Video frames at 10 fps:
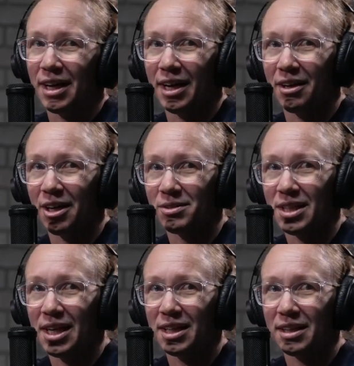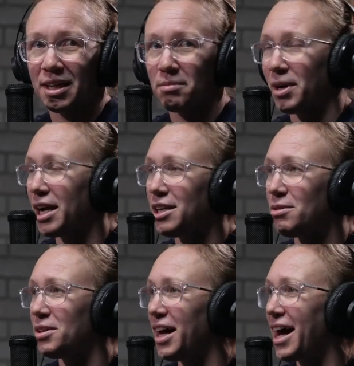I don't know, taking like a brand new
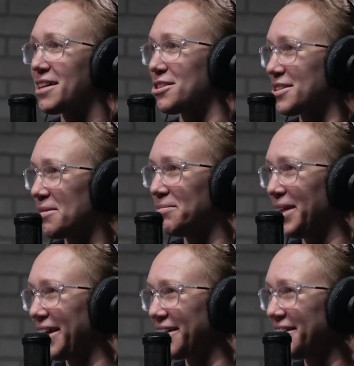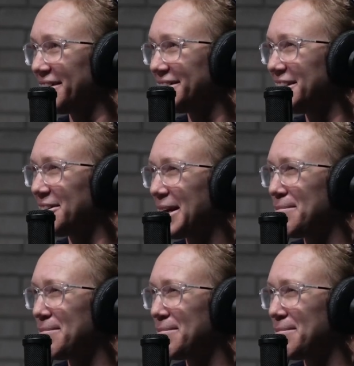class or something. Do you know what I